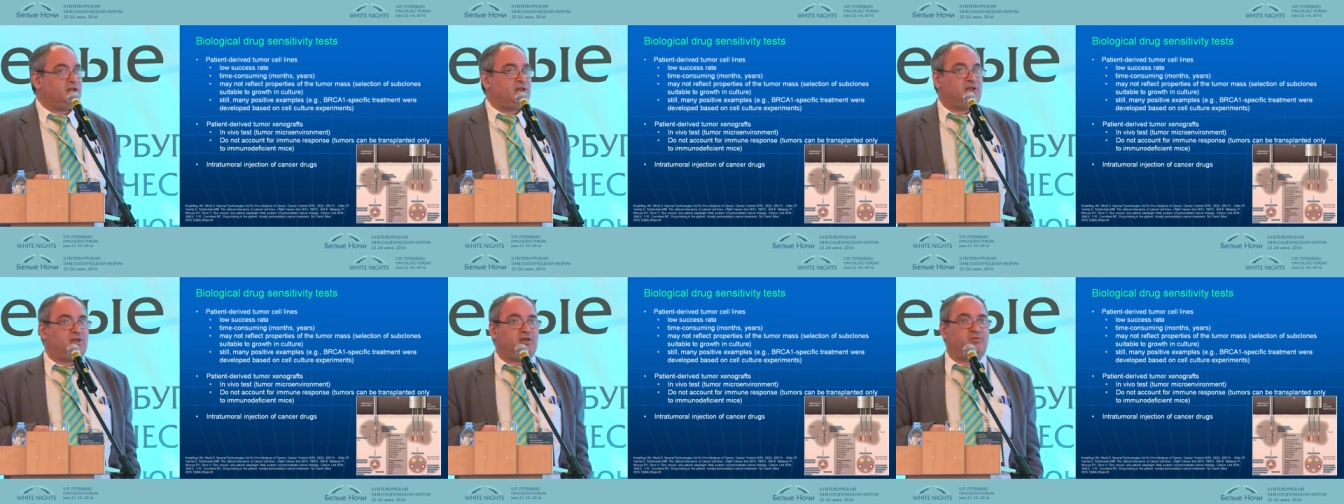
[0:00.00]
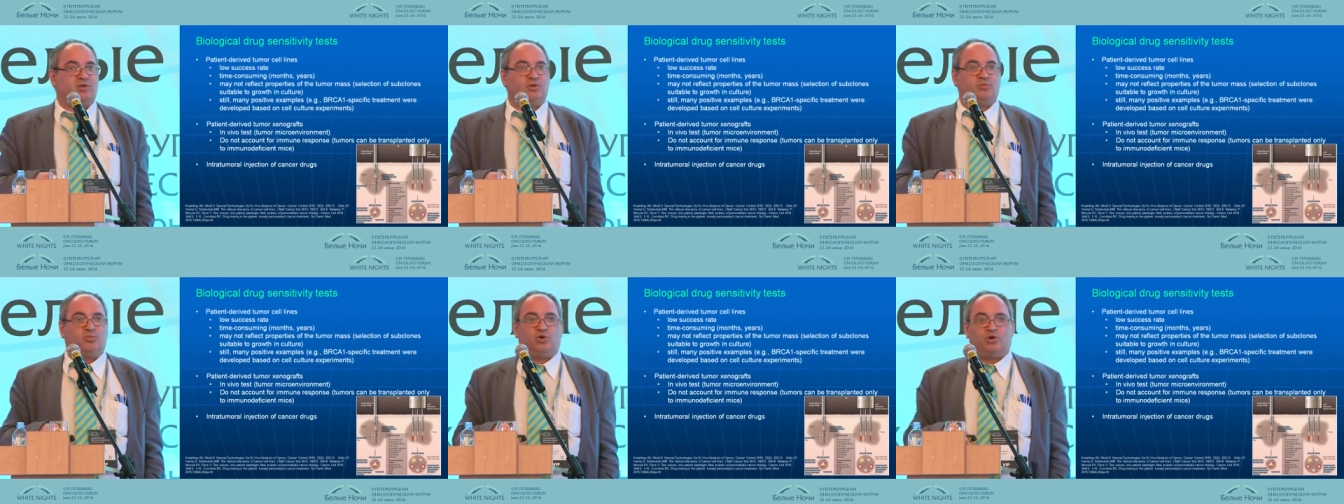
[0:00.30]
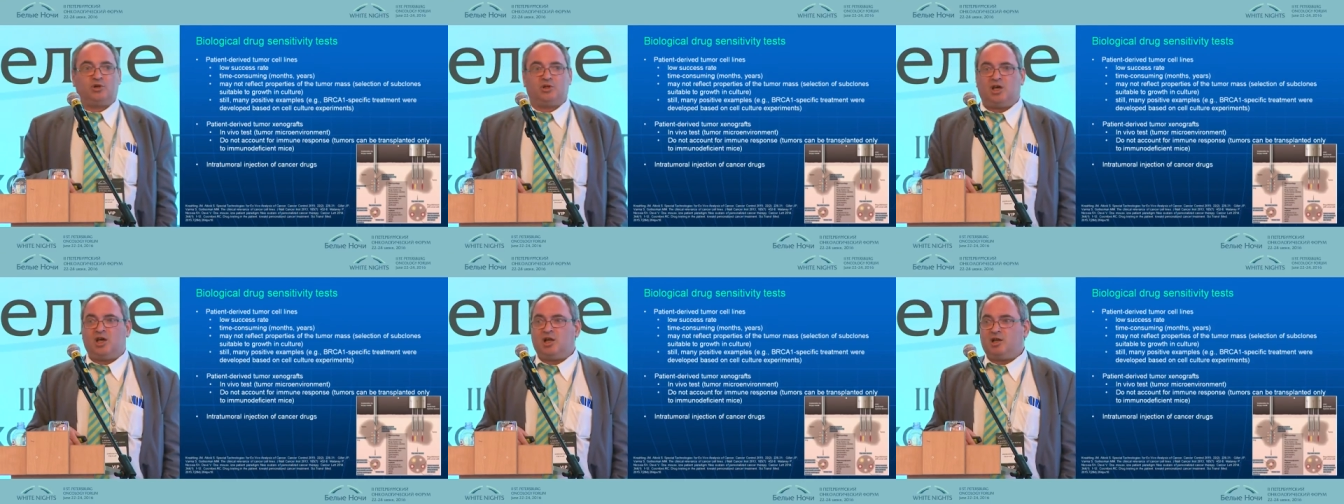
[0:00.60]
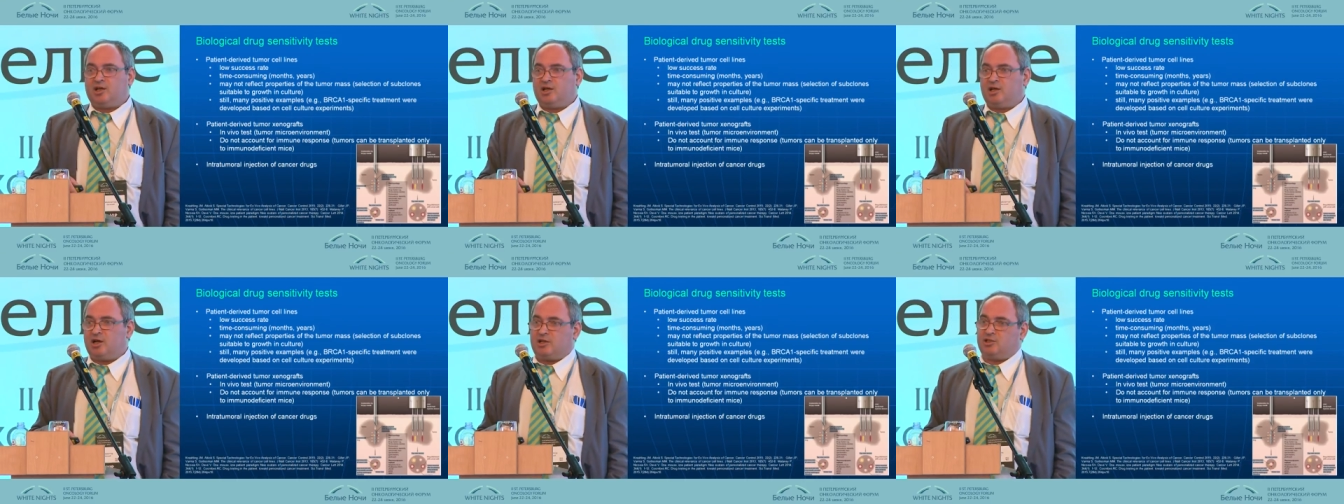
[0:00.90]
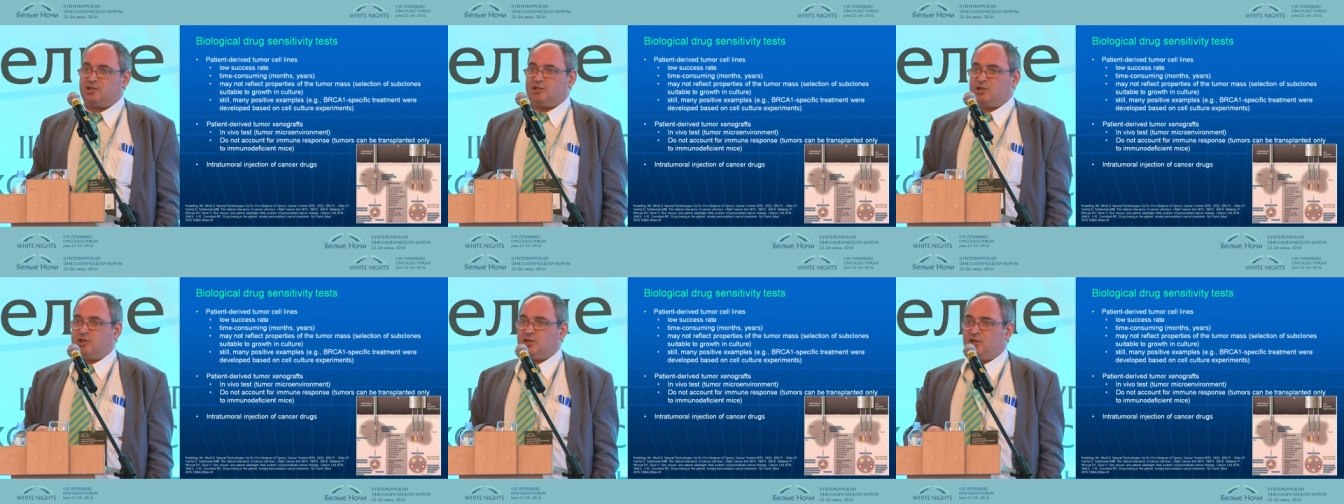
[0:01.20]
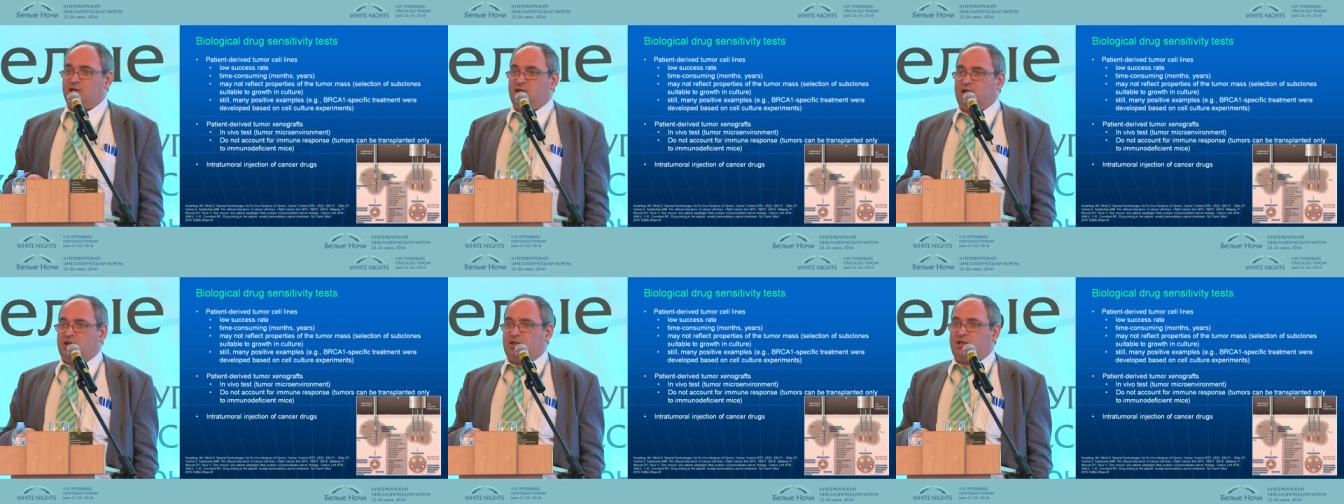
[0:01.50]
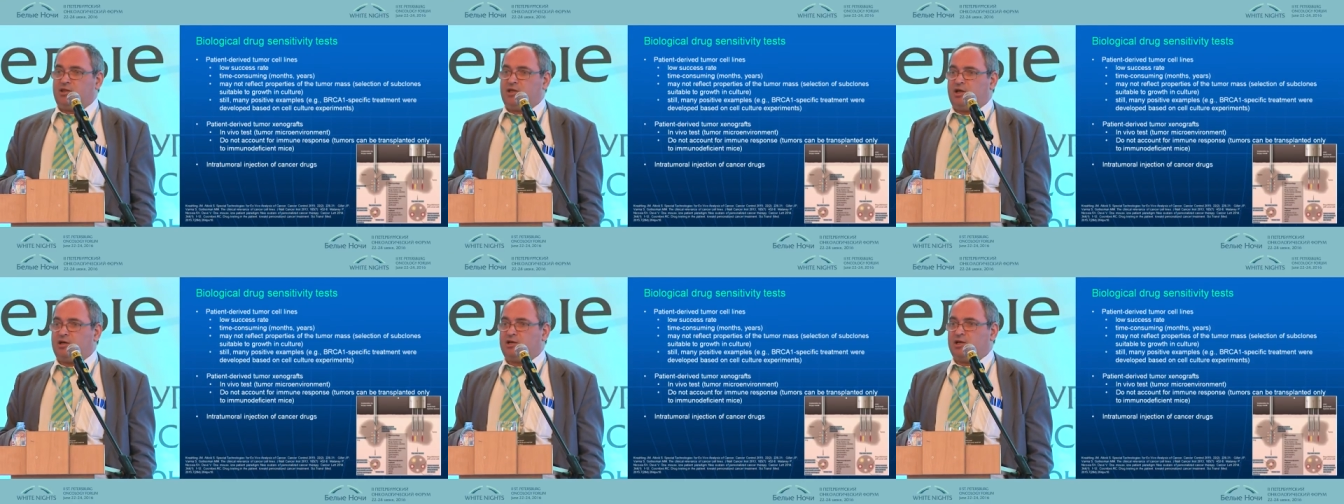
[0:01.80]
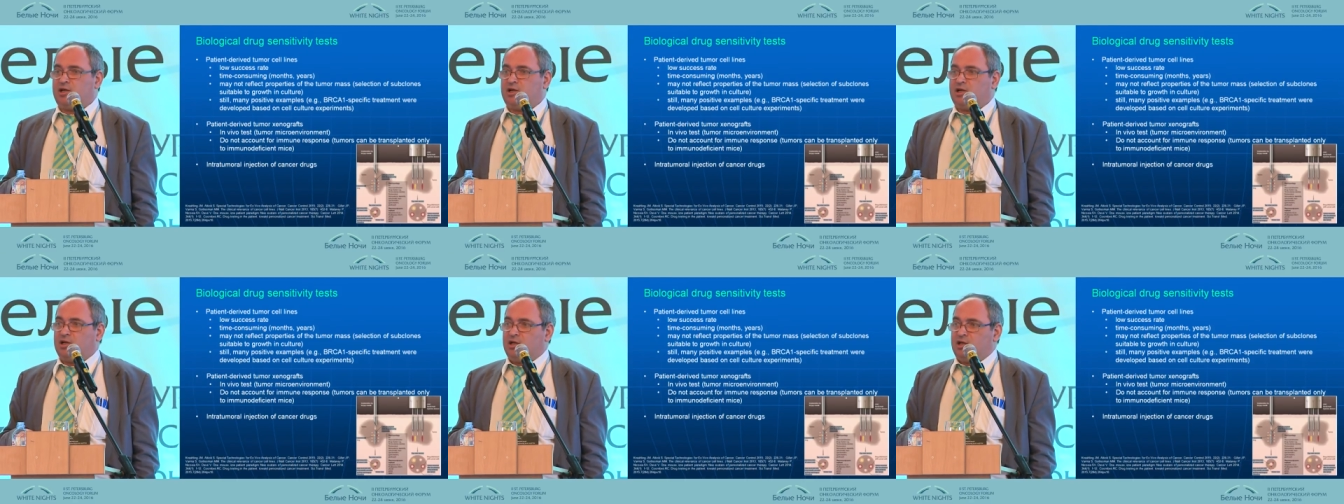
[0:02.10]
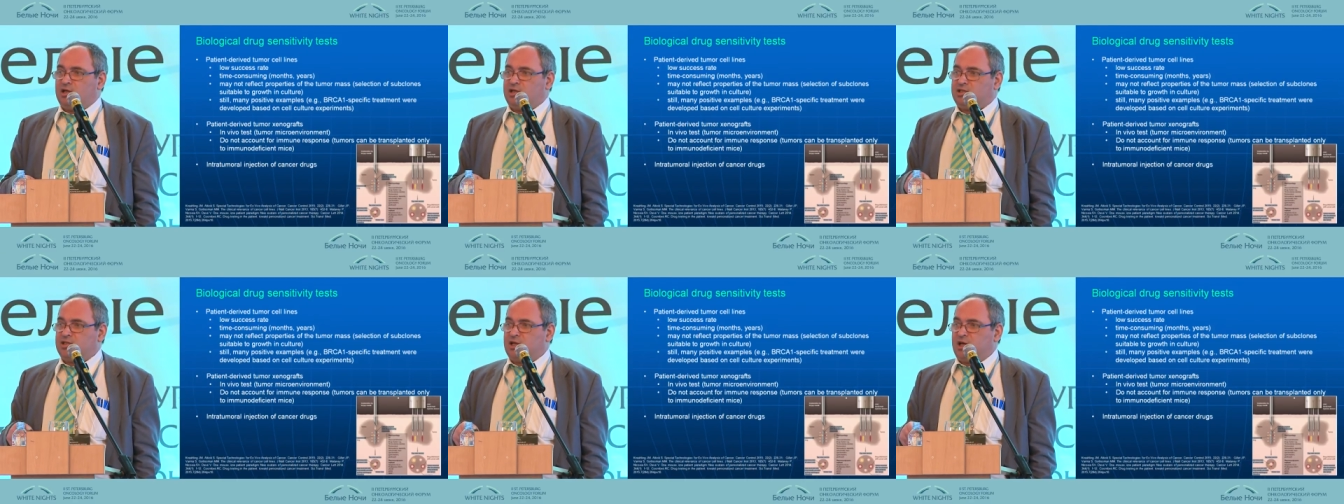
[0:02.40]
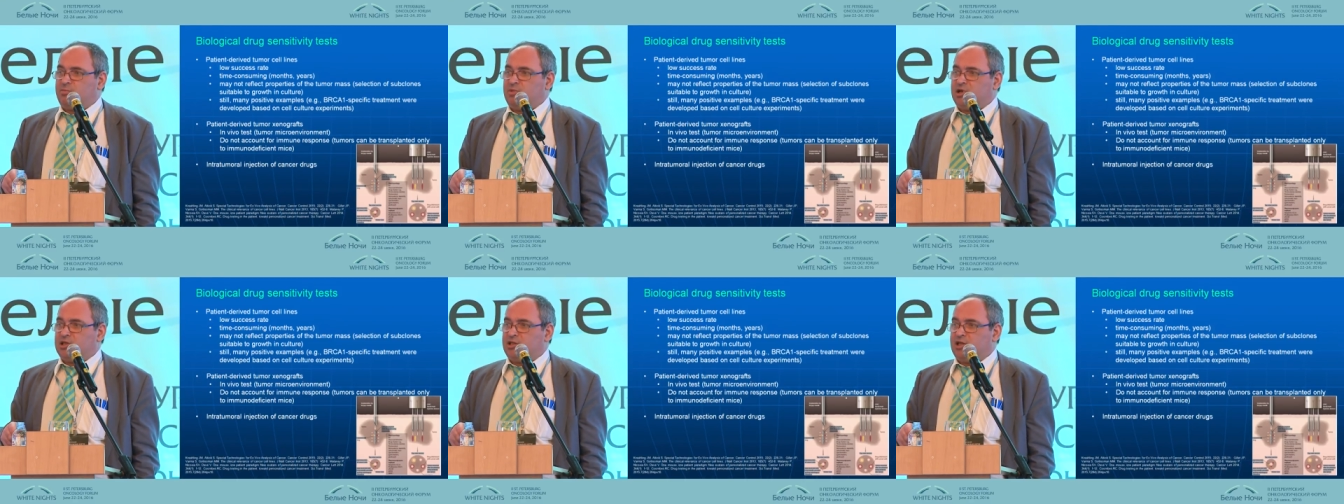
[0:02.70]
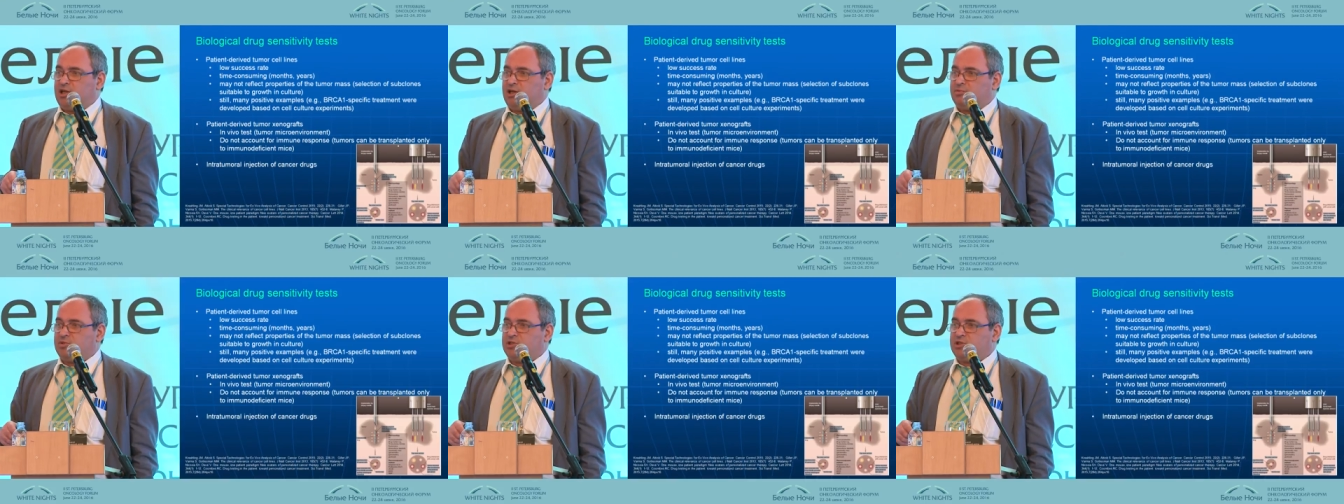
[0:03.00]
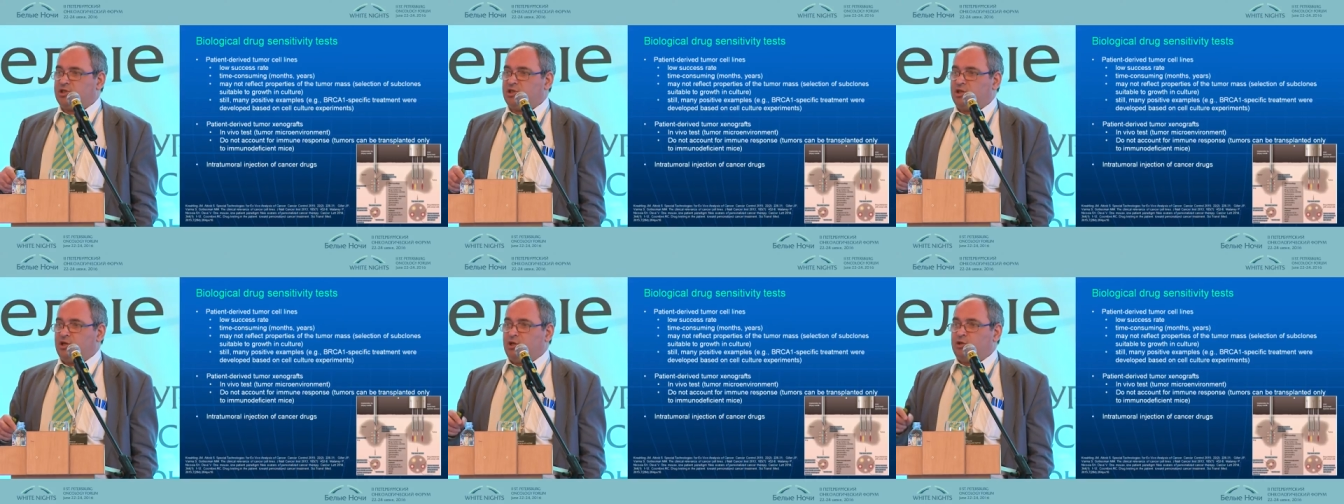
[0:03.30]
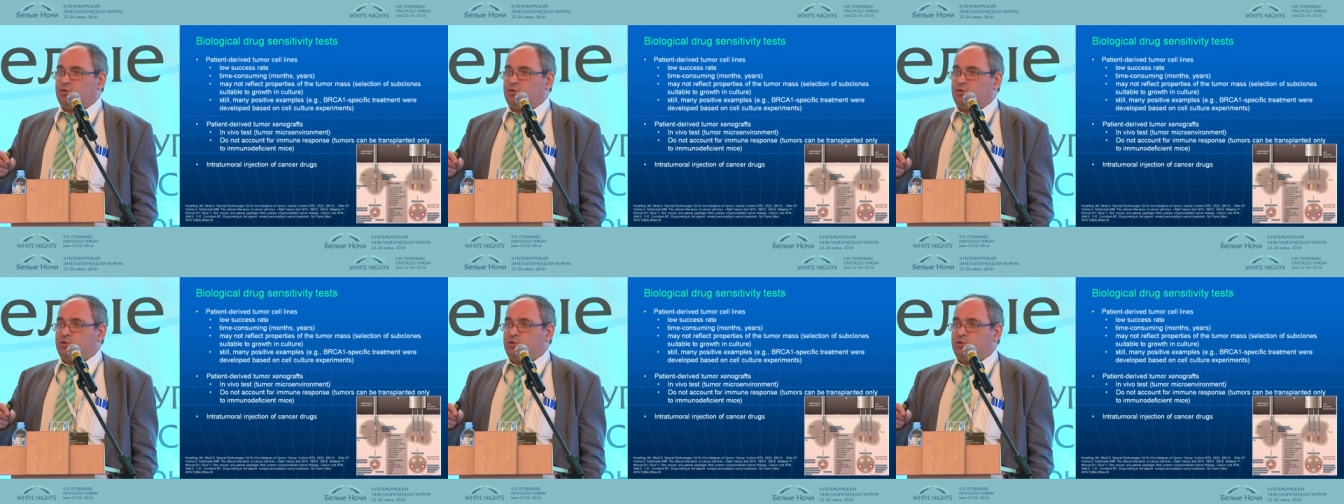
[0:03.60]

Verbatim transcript: even more elegant, there are some attempts